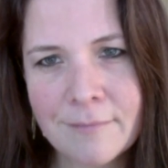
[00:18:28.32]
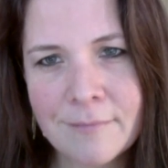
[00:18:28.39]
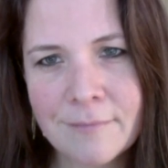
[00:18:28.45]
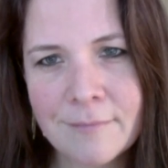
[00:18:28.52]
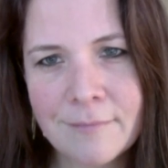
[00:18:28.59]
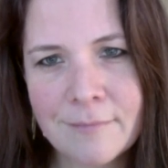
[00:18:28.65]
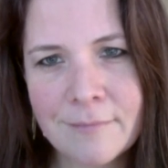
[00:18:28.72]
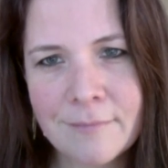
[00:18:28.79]

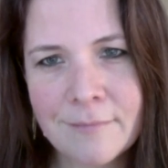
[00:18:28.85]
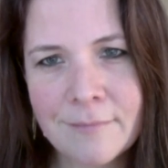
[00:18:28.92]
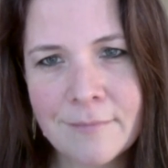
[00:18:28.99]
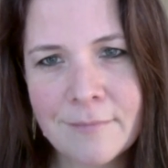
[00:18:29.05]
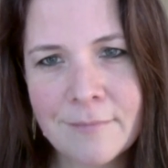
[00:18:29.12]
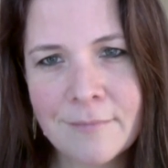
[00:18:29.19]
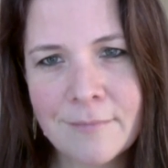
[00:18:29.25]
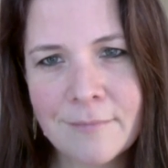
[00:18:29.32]

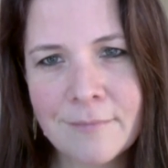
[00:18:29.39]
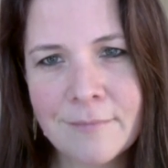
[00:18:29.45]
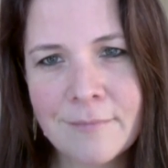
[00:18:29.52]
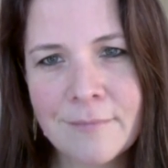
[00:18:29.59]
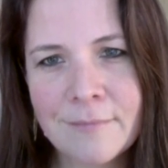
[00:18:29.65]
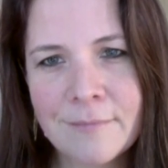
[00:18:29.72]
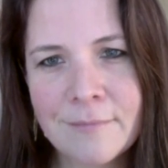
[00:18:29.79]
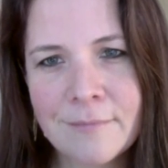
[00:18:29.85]

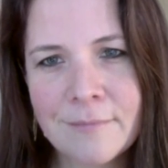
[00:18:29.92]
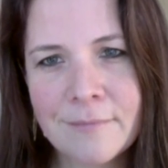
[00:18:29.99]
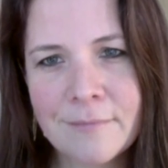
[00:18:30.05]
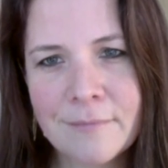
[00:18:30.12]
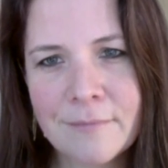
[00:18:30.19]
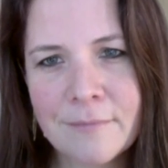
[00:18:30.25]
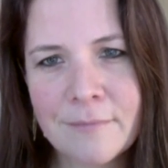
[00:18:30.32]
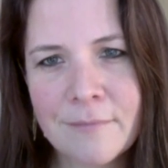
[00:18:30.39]

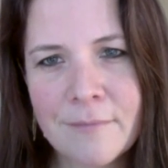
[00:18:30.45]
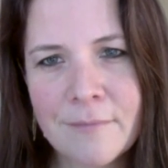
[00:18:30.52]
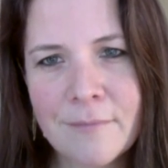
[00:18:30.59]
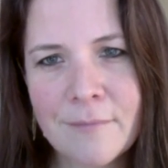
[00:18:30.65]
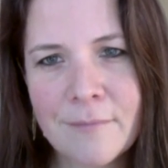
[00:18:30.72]
The person shown says nothing.